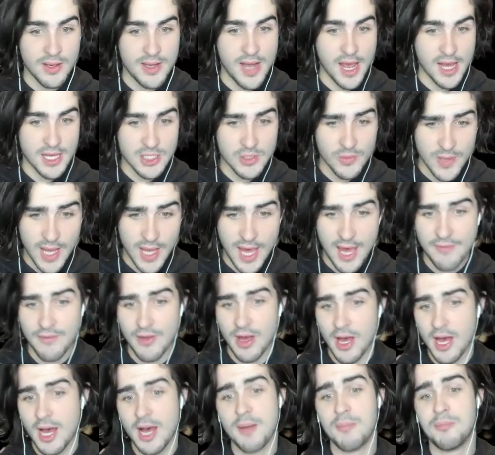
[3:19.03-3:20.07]
Next we have
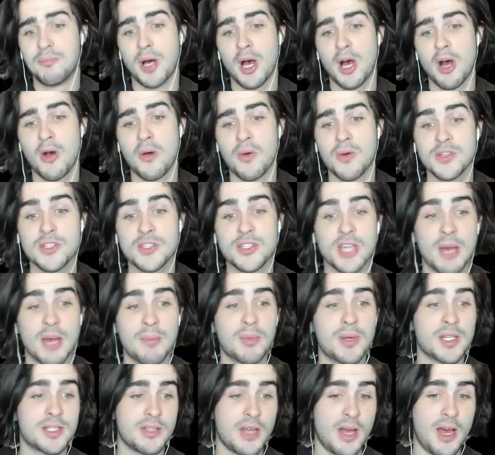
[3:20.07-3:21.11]
bow
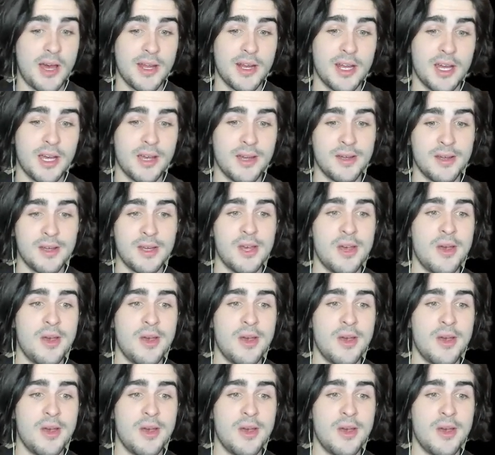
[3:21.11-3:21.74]
sub katana,